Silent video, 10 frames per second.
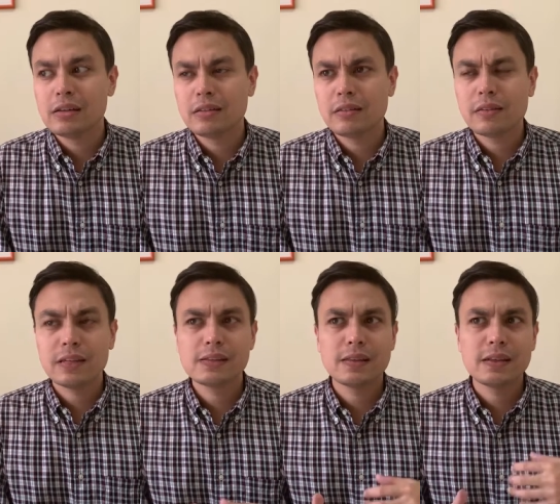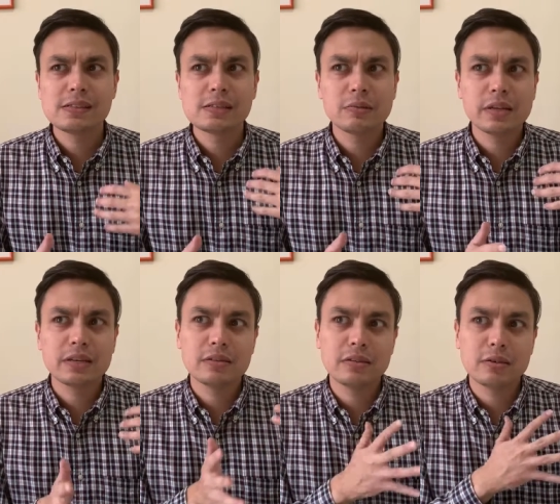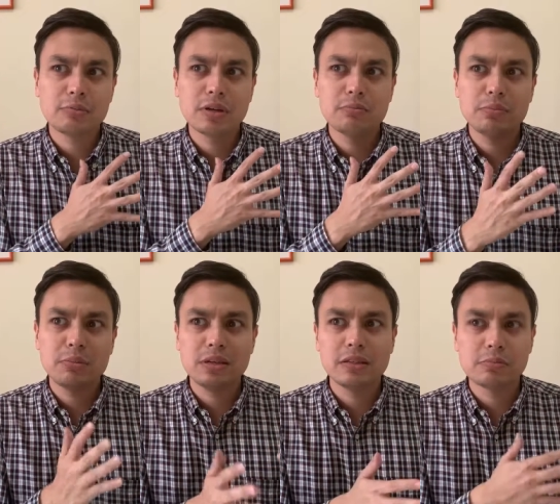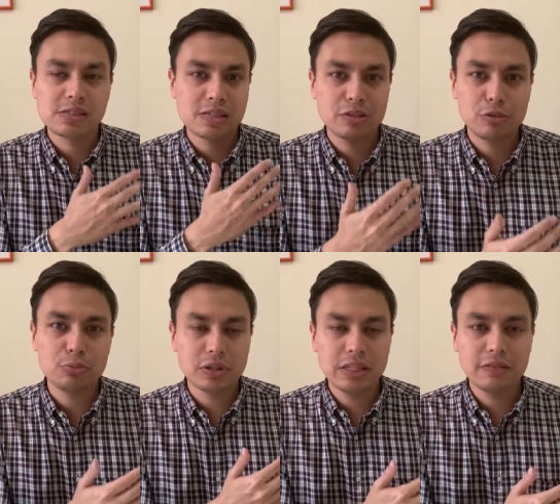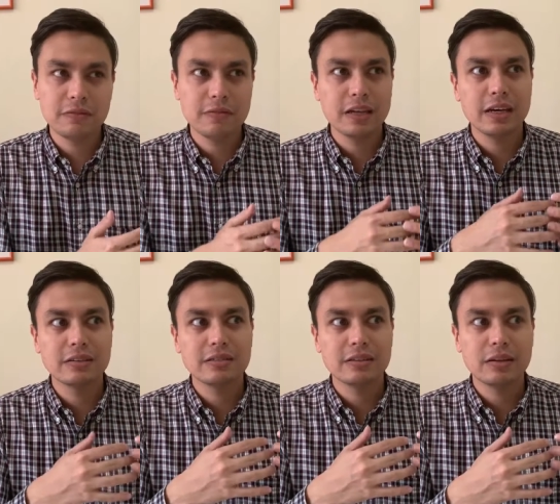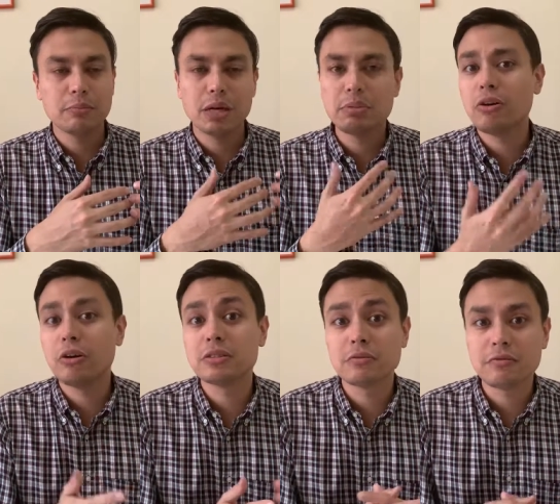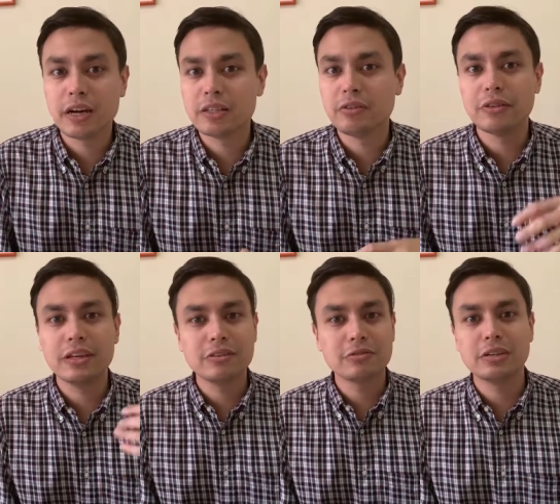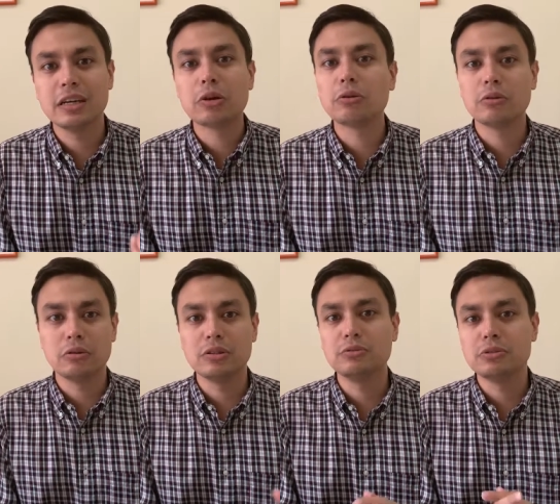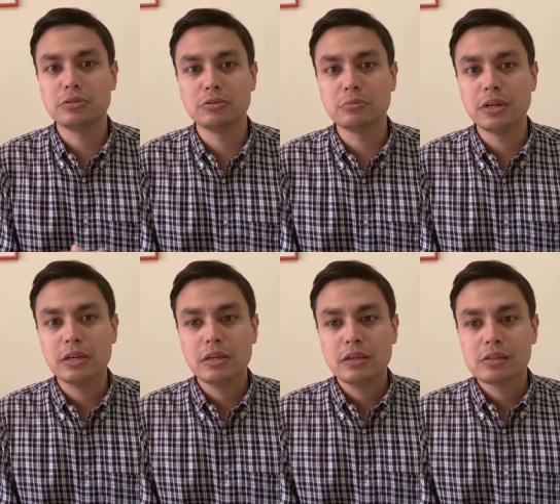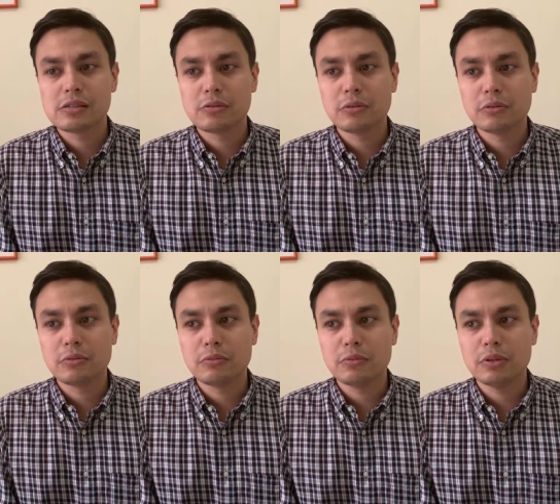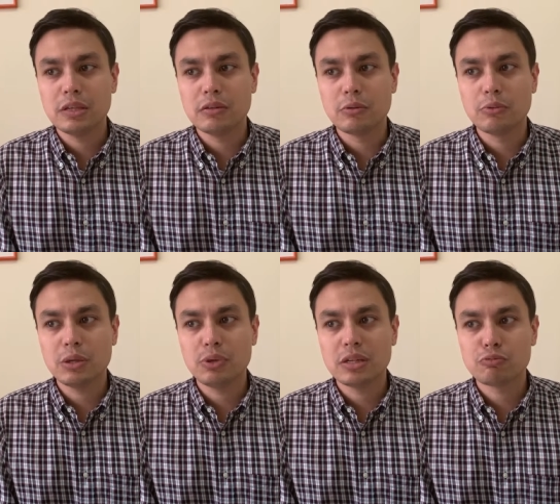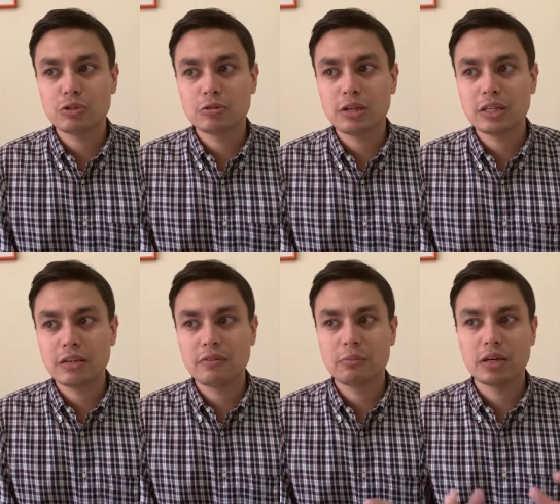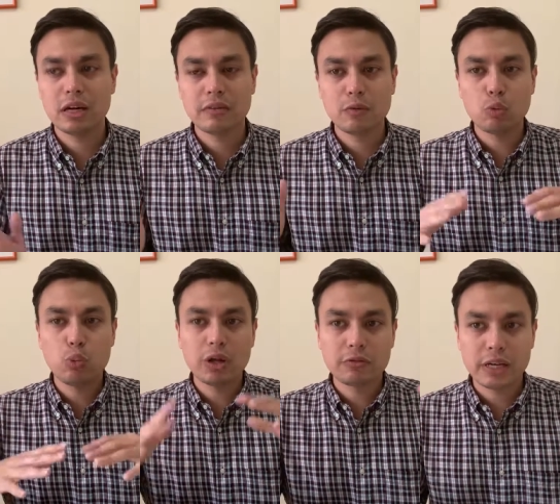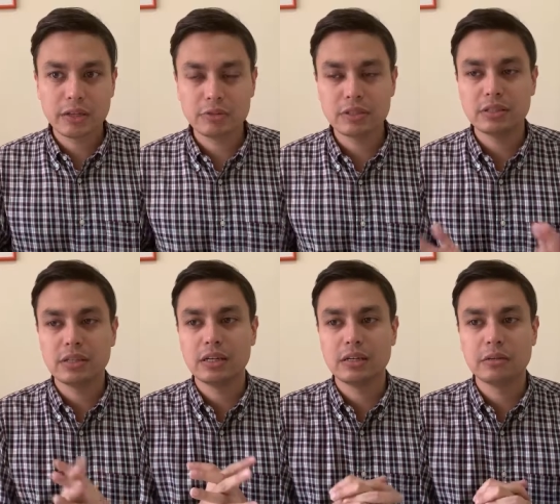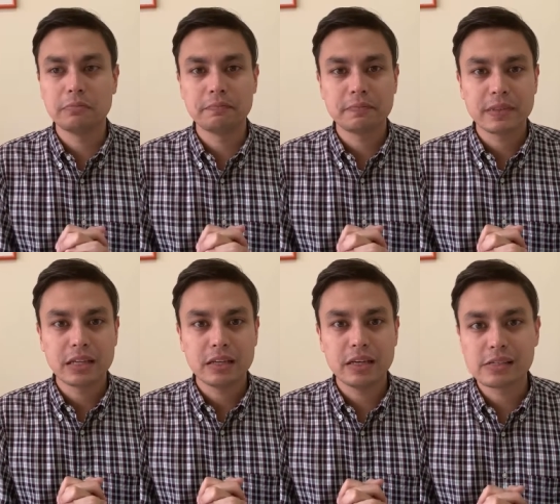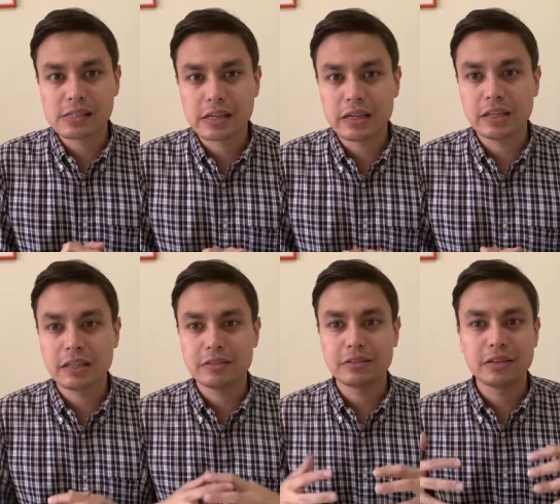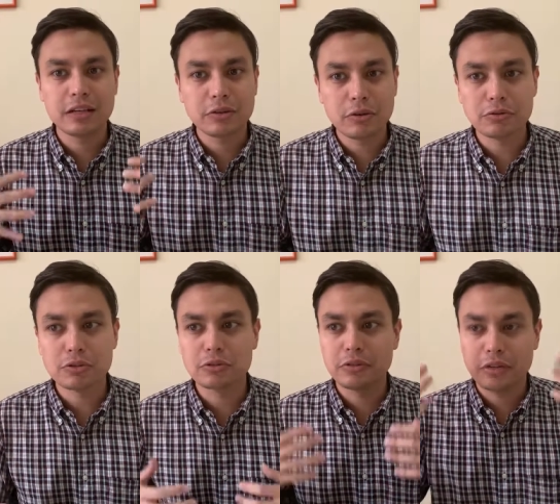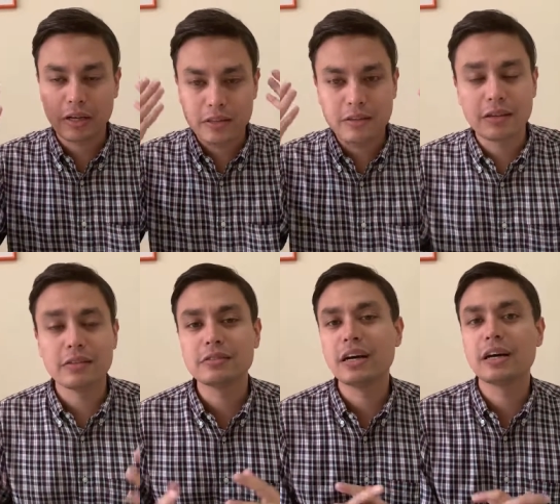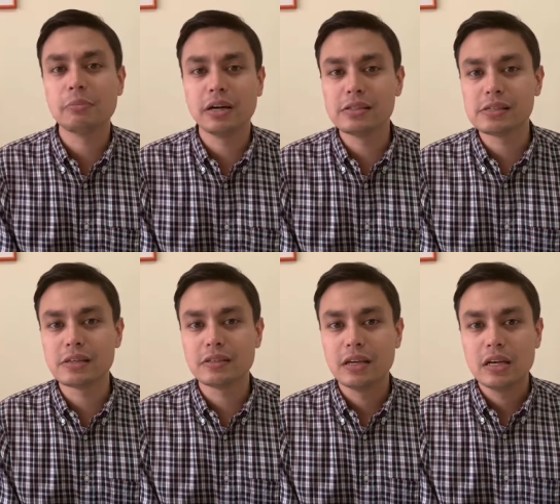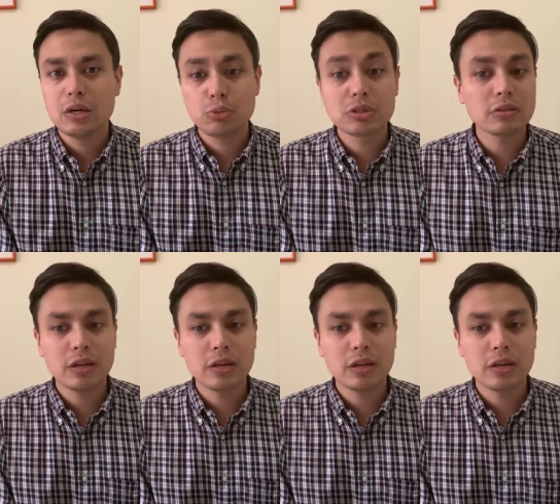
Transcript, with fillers: Uh, that's that's like an, uh, maybe an obscure belief that uh, might be hard to find on the internet or, or YouTube. So you know, we, we, we try to give them a kind of a well-rounded um, insight into Thai culture and the, and the Thai mindset, which a